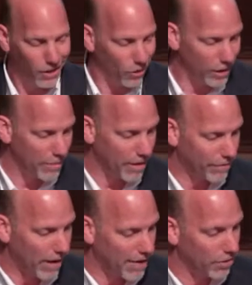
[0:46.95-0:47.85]
Only about
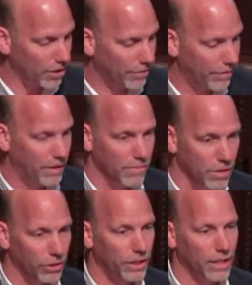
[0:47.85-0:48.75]
$550
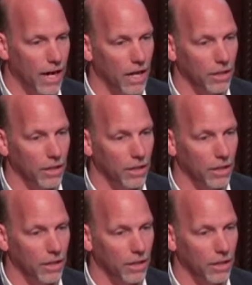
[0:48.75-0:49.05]
million